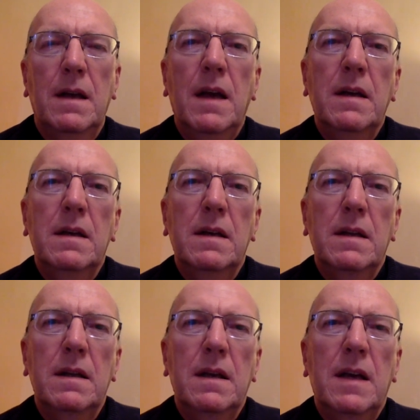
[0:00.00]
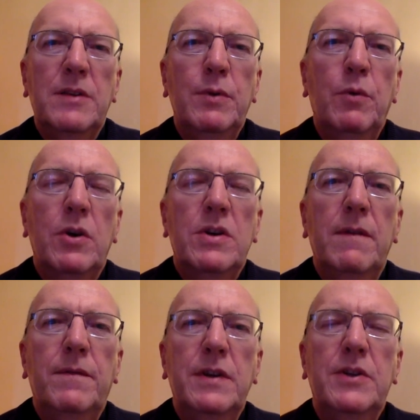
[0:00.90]
And as we watched
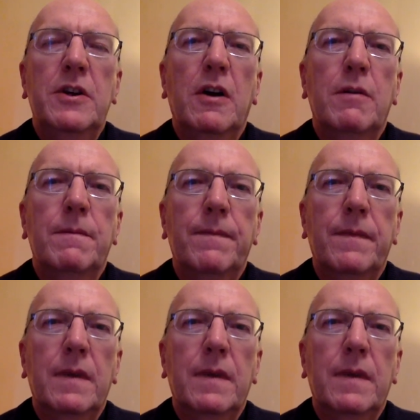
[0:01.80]
that video,